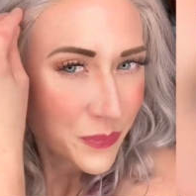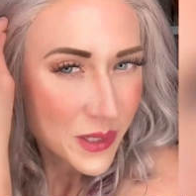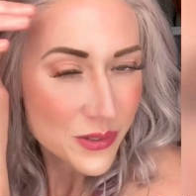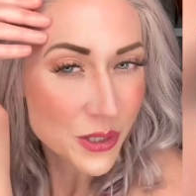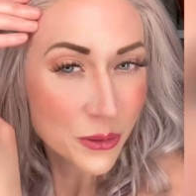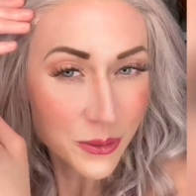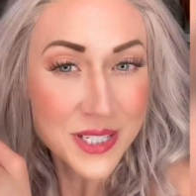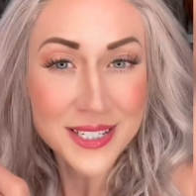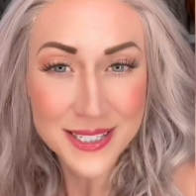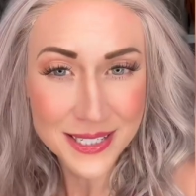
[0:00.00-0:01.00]
So there is
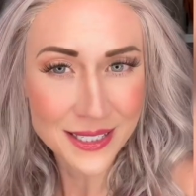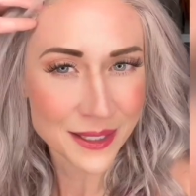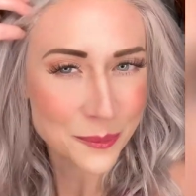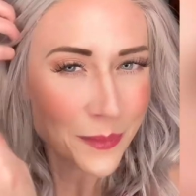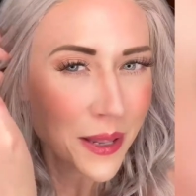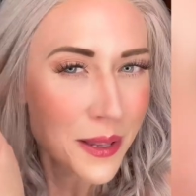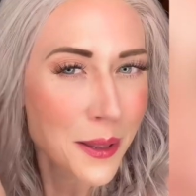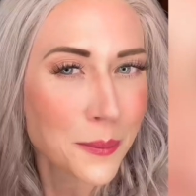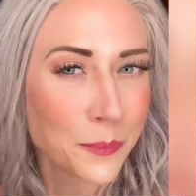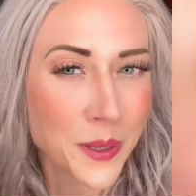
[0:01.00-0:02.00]
a seam,
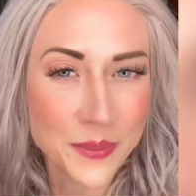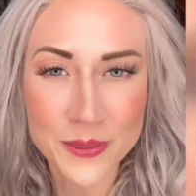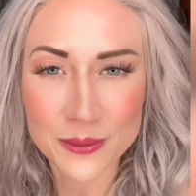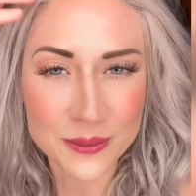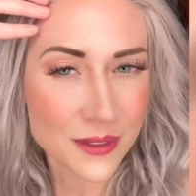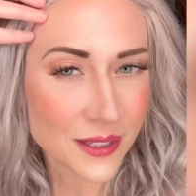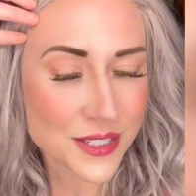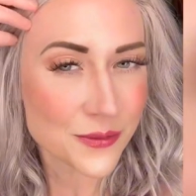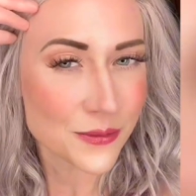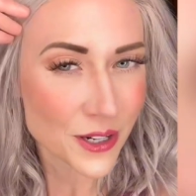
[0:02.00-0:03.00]
but it's
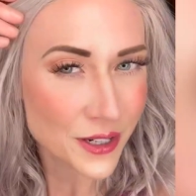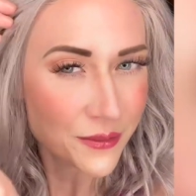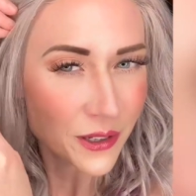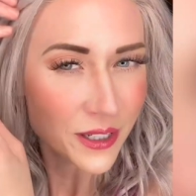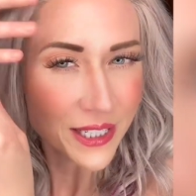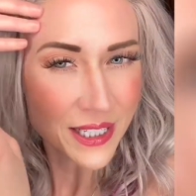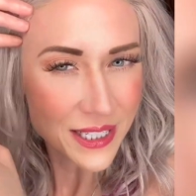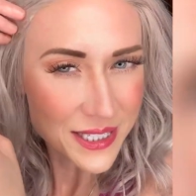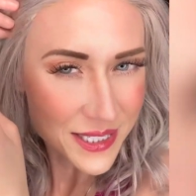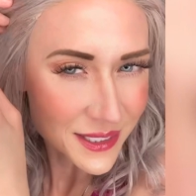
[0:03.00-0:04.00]
very, very
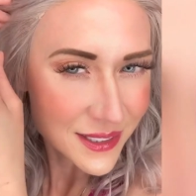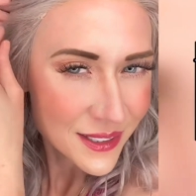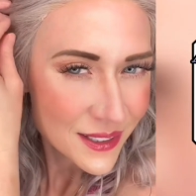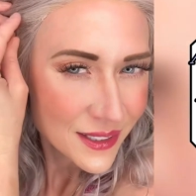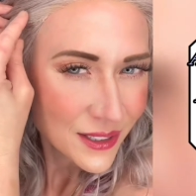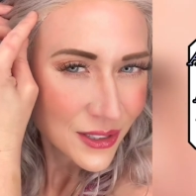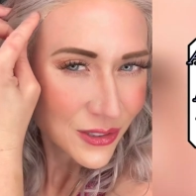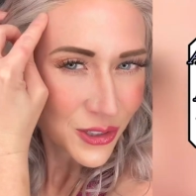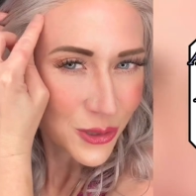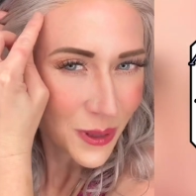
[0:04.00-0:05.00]
easy
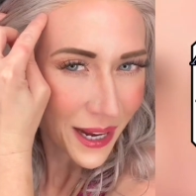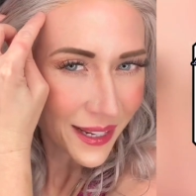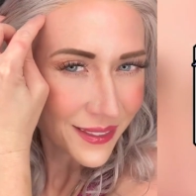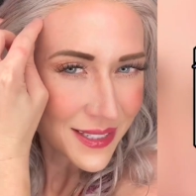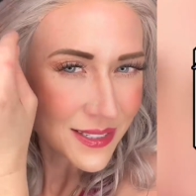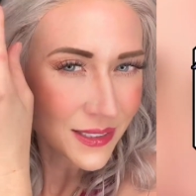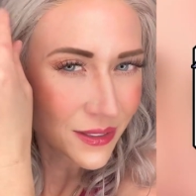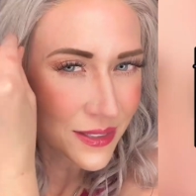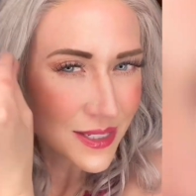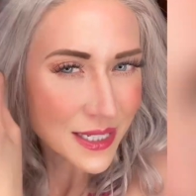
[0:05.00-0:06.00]
to hide this little
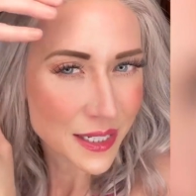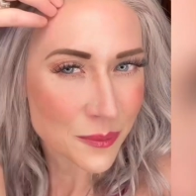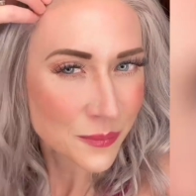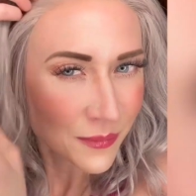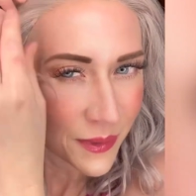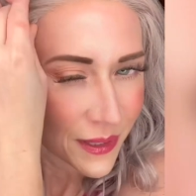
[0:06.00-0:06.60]
seam.